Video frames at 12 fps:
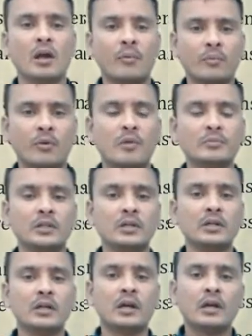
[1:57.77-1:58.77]
from the
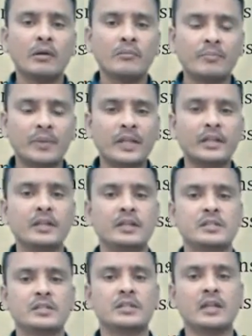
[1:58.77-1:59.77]
prairie
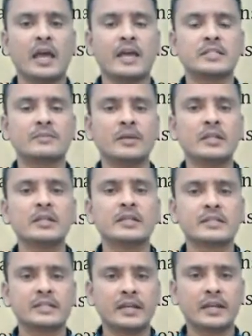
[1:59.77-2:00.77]
region has
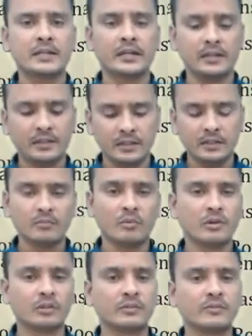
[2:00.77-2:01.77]
been selected here
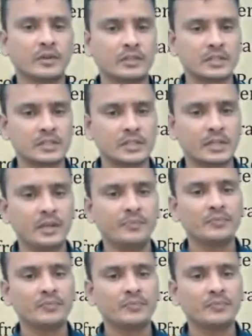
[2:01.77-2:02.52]
for the further study.